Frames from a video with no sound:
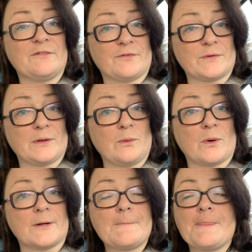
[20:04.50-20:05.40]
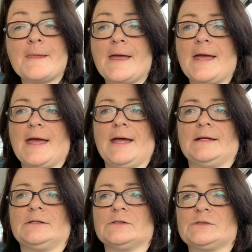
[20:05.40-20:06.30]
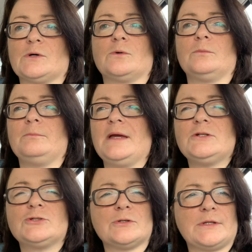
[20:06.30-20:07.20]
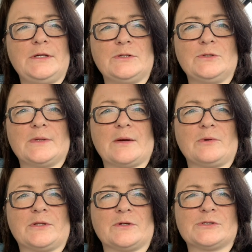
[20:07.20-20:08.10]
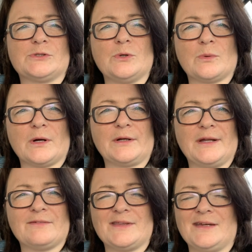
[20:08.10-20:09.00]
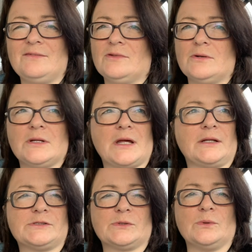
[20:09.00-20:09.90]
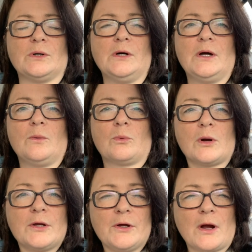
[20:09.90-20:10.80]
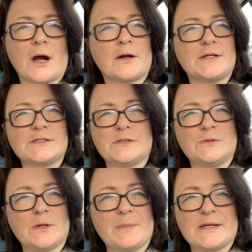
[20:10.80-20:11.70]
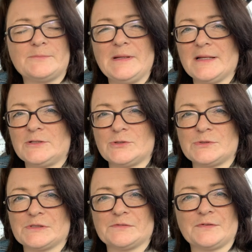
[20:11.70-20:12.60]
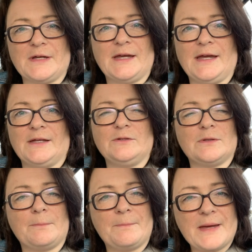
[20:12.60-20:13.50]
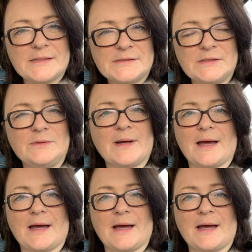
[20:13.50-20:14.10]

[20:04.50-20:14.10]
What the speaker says: for the Lord. And so make sure that you do that with your schoolwork and everything. Even though you're not at school, work your hardest and do your best. Be like Joseph and do the best that you